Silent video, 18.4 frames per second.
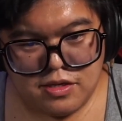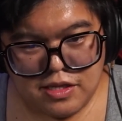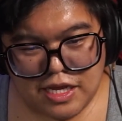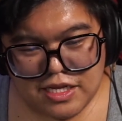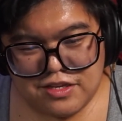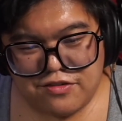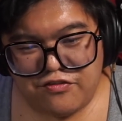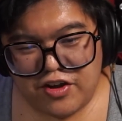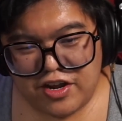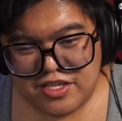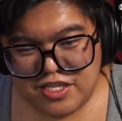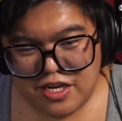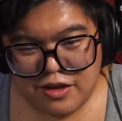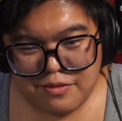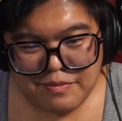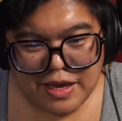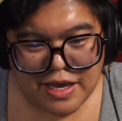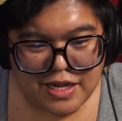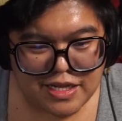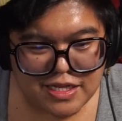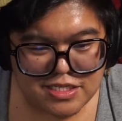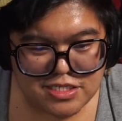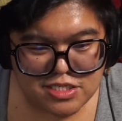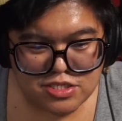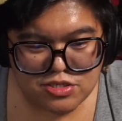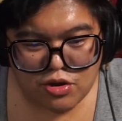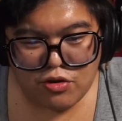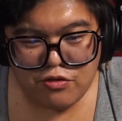That's fucked up, man. It's
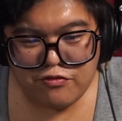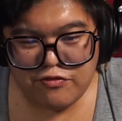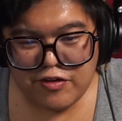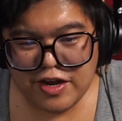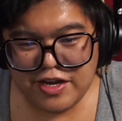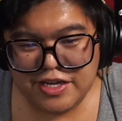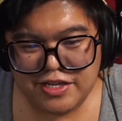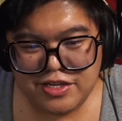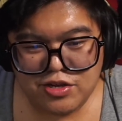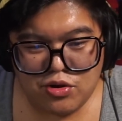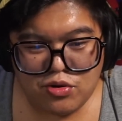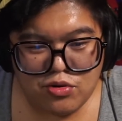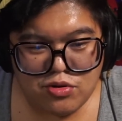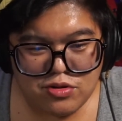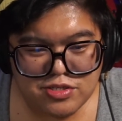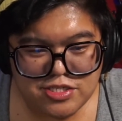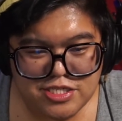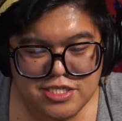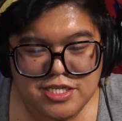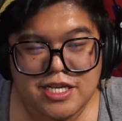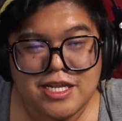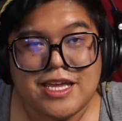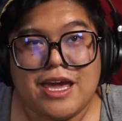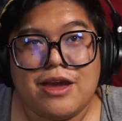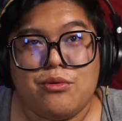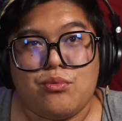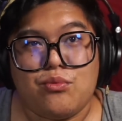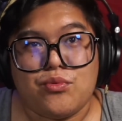so fucking cold. She's gonna
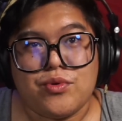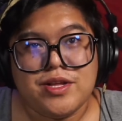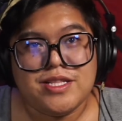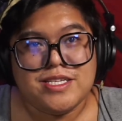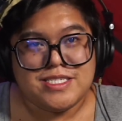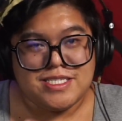get really